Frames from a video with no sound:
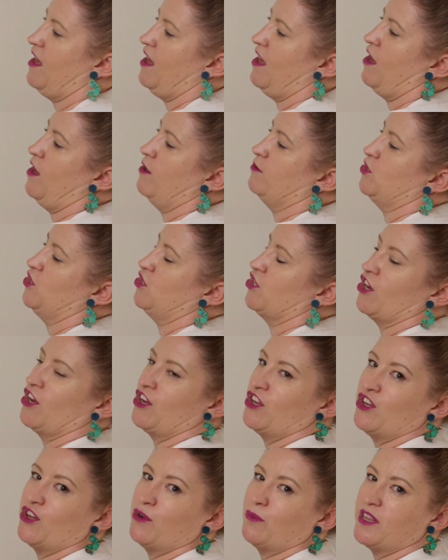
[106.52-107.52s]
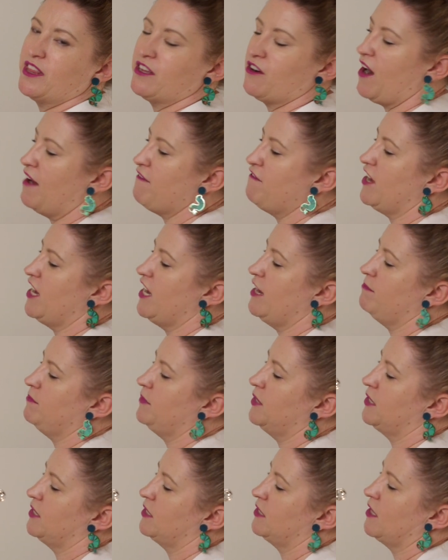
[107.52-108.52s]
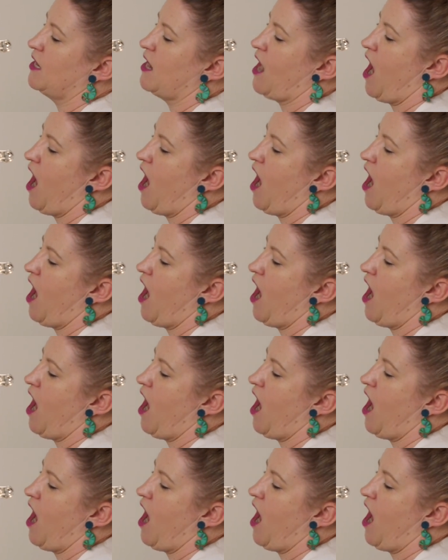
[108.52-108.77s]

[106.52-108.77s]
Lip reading: I'll show you with the graphemes.